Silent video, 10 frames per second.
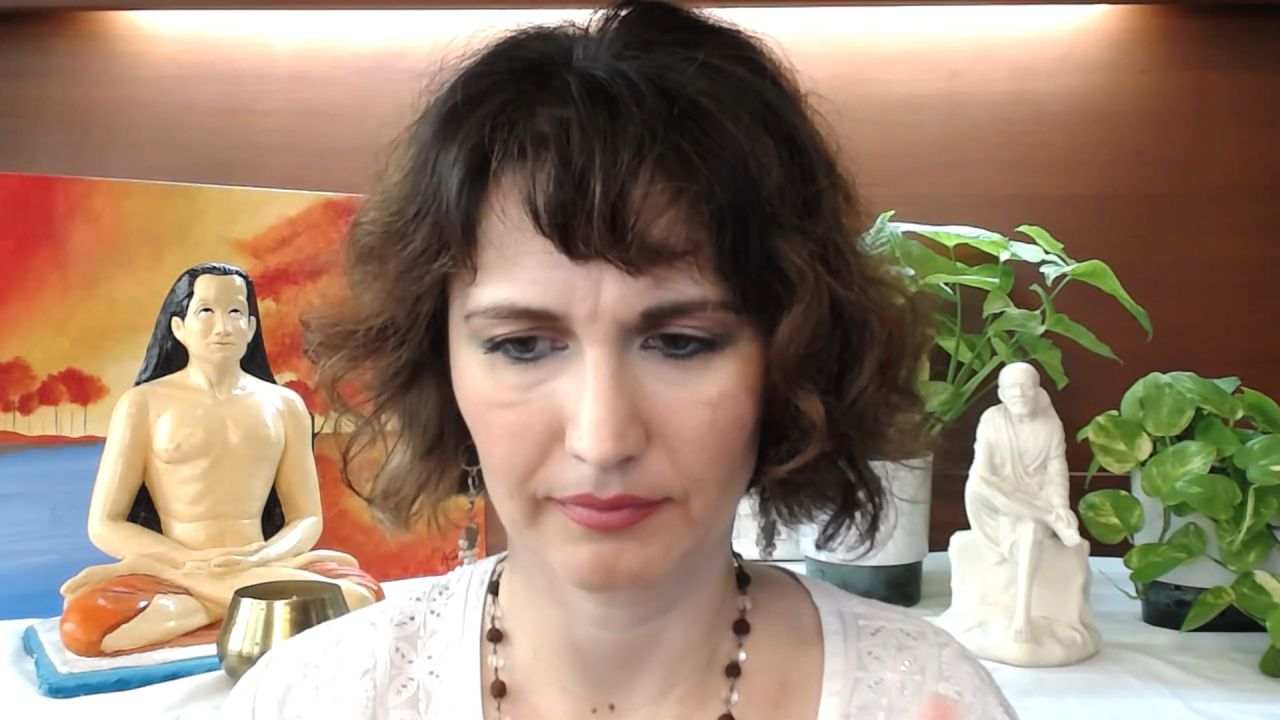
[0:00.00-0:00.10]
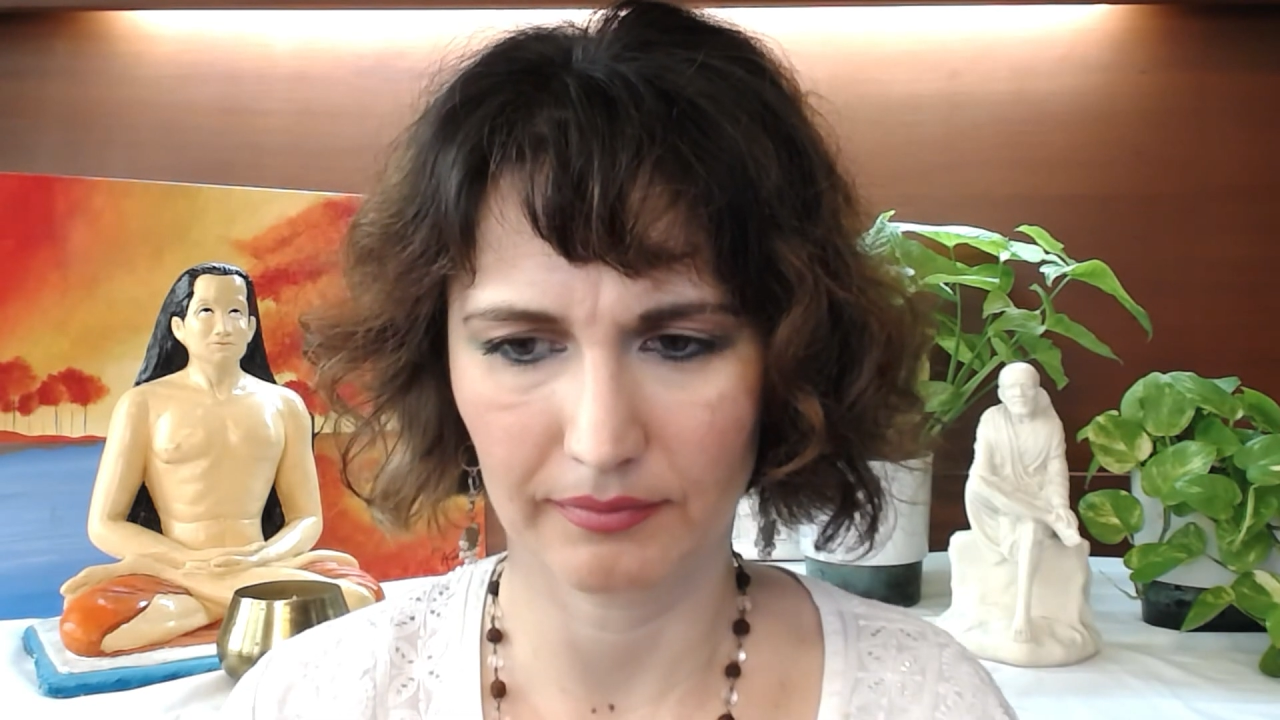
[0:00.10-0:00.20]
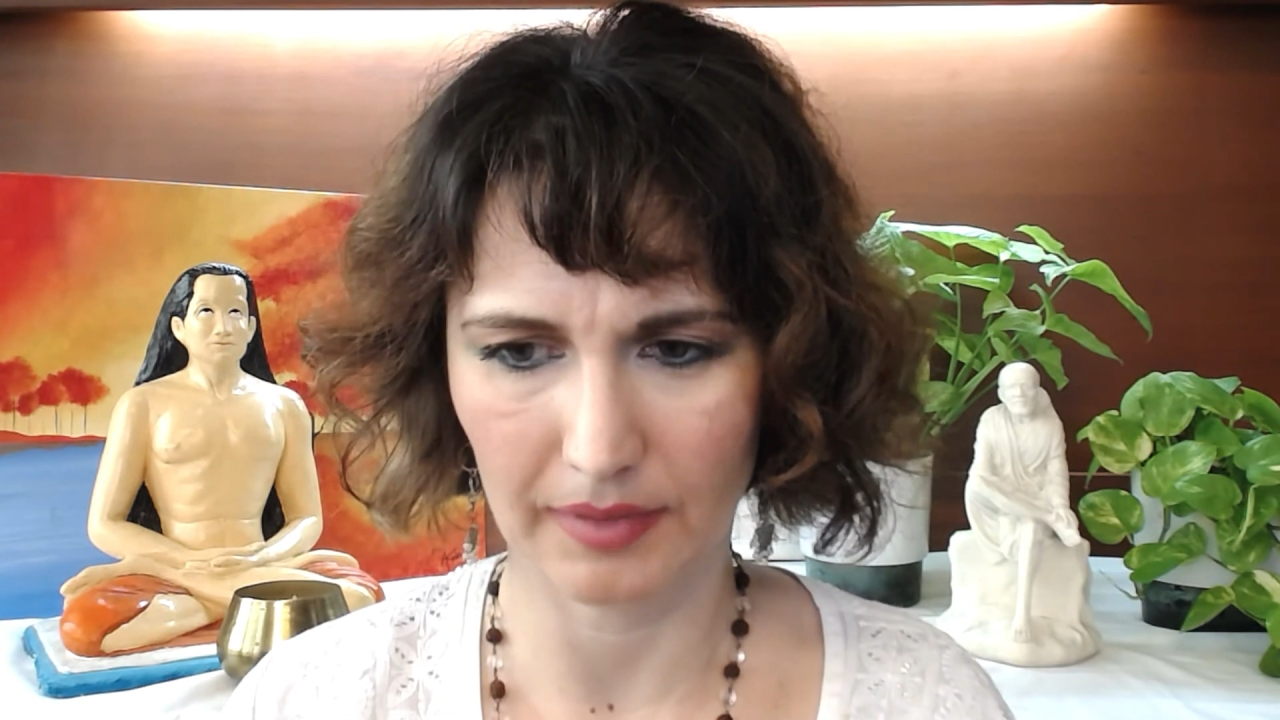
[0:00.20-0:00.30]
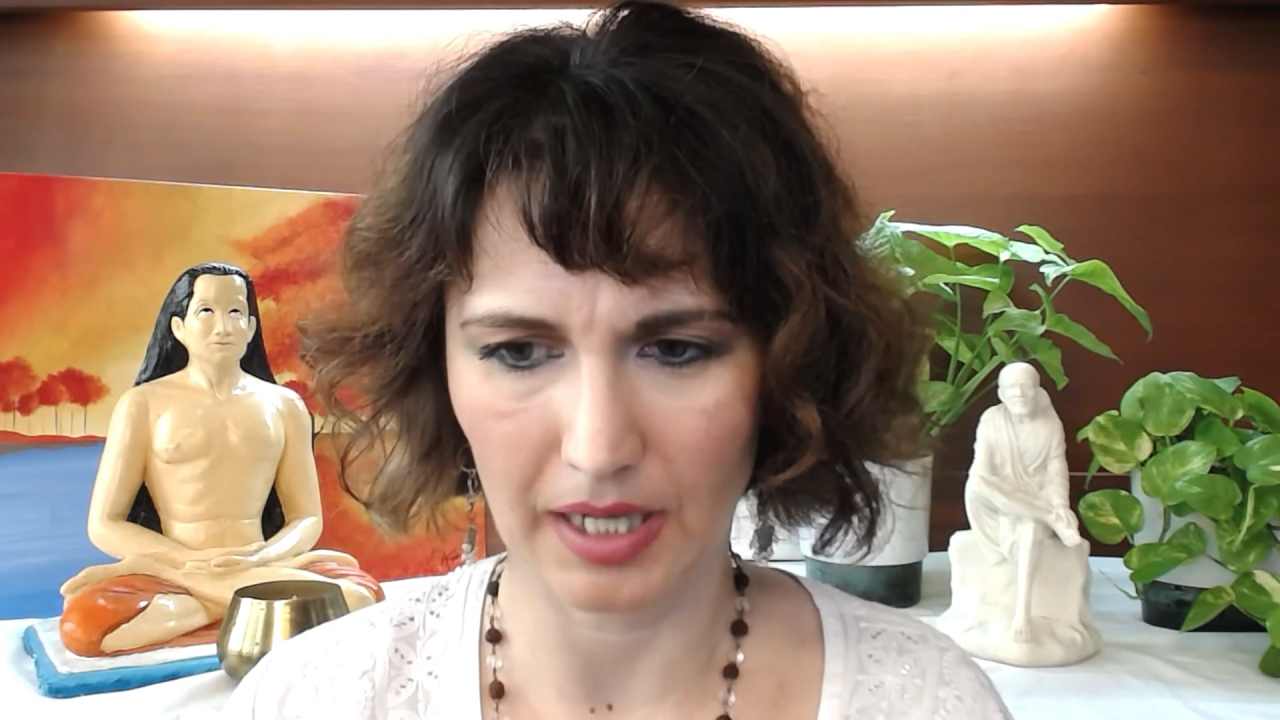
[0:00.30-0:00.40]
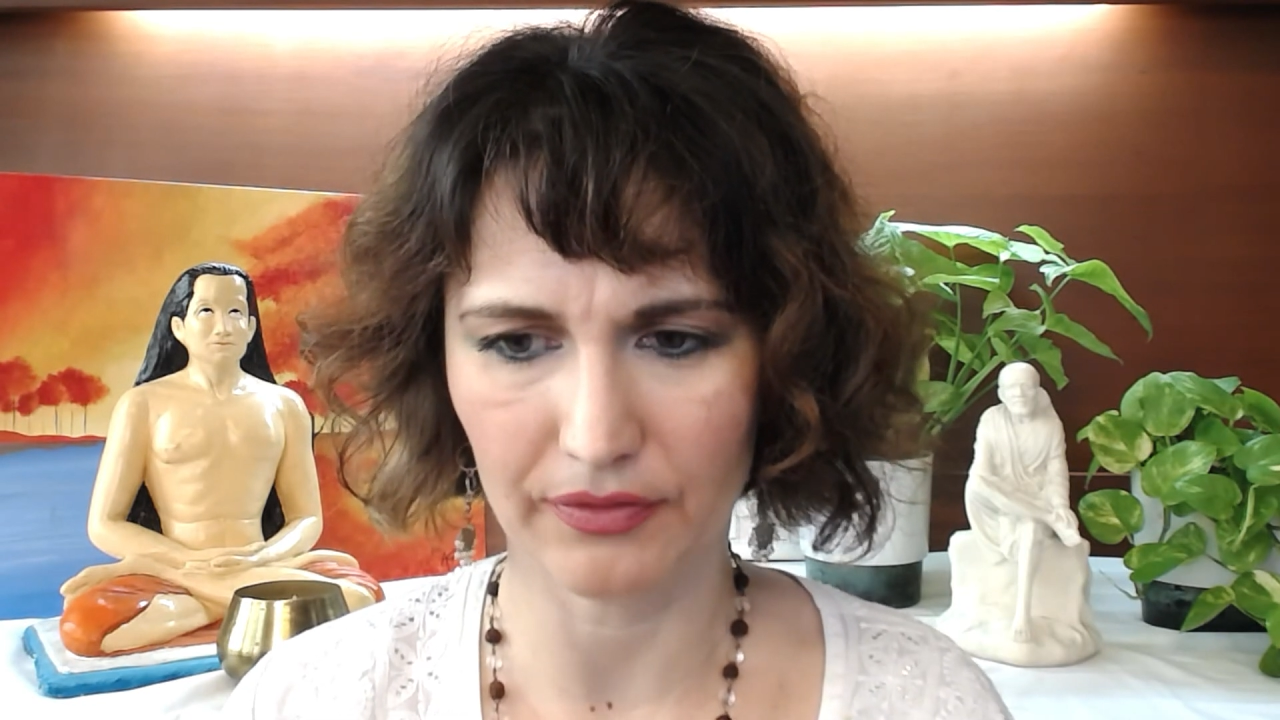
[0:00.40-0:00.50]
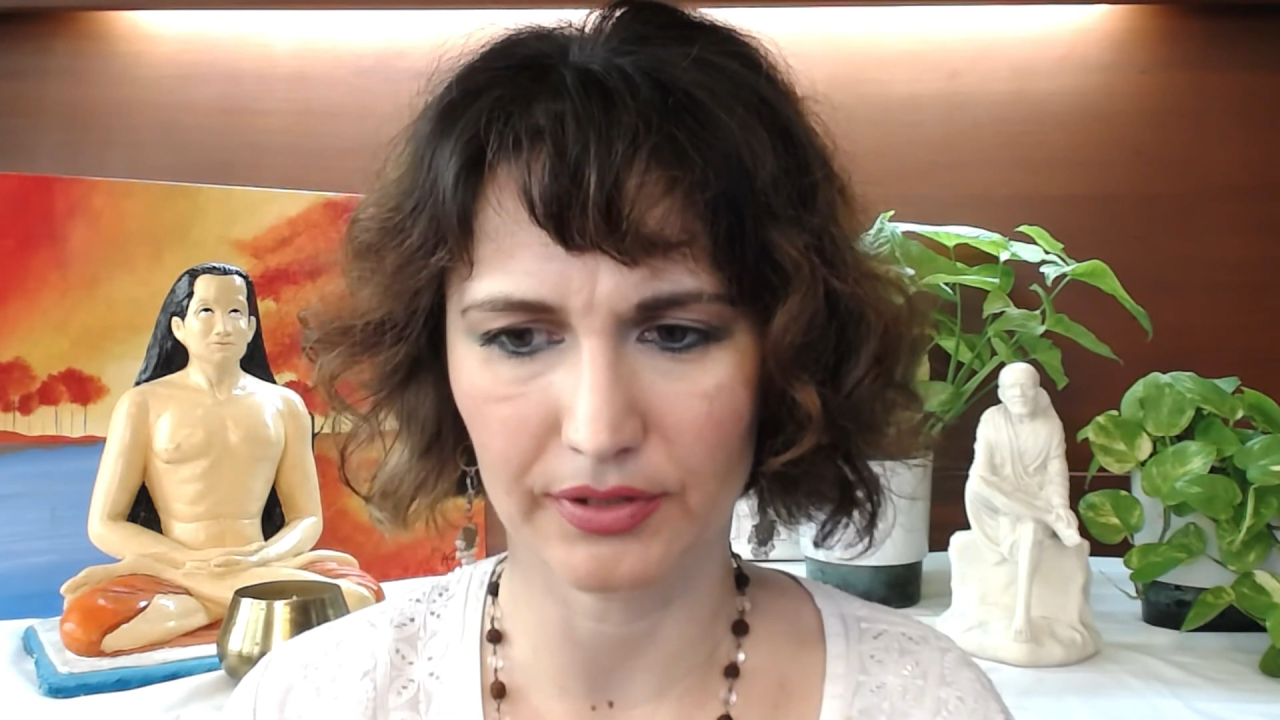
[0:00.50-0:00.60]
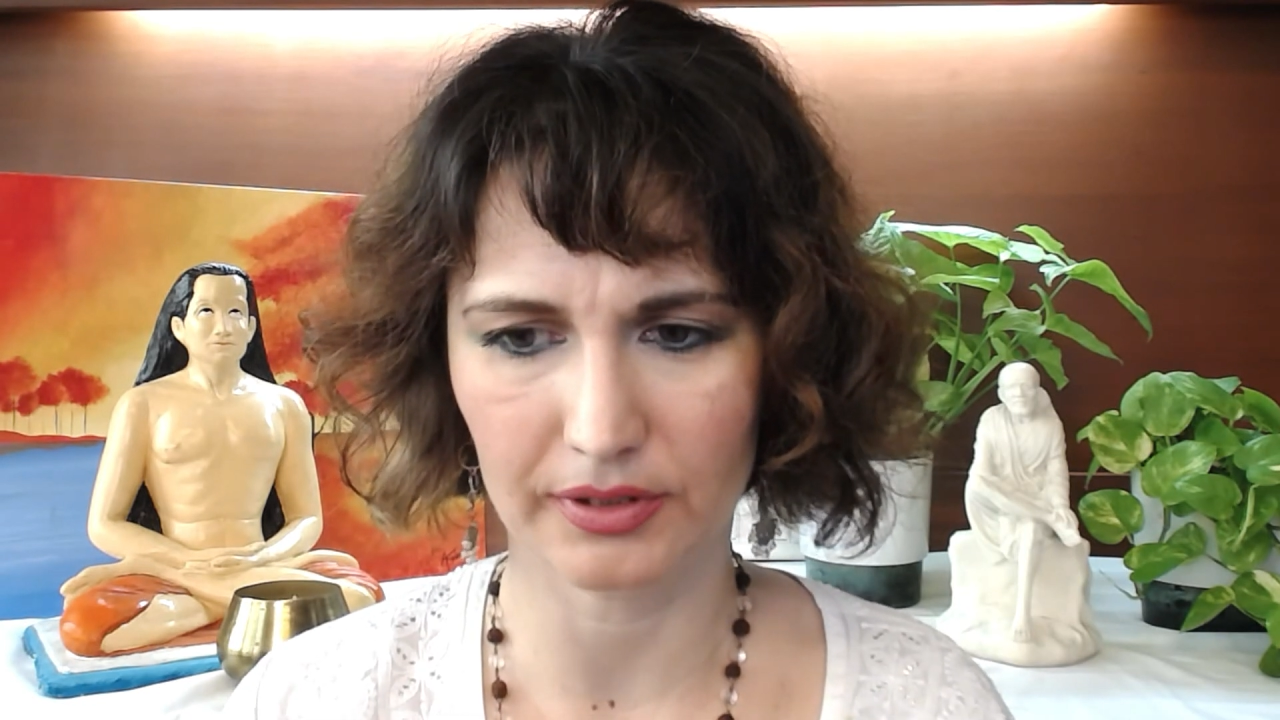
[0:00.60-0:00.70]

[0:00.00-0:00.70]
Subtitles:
after